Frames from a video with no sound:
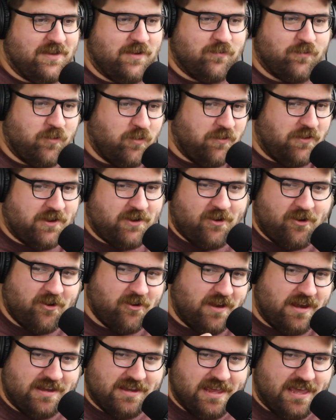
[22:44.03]
they rolled a
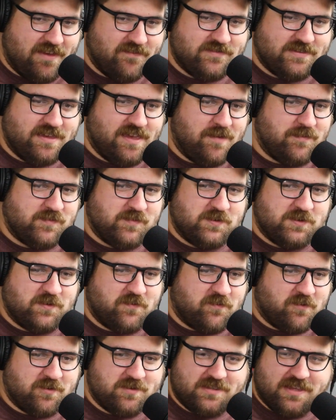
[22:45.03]
car eight and a half times, which is the
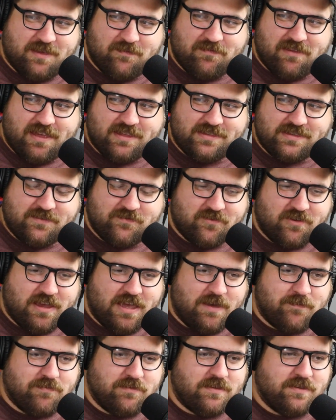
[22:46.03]
first time that's ever
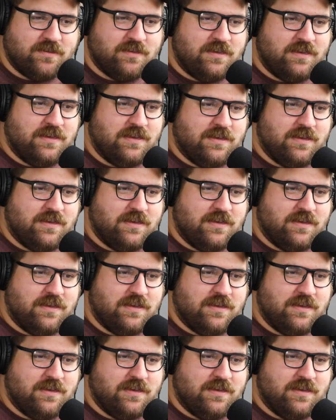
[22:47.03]
happened.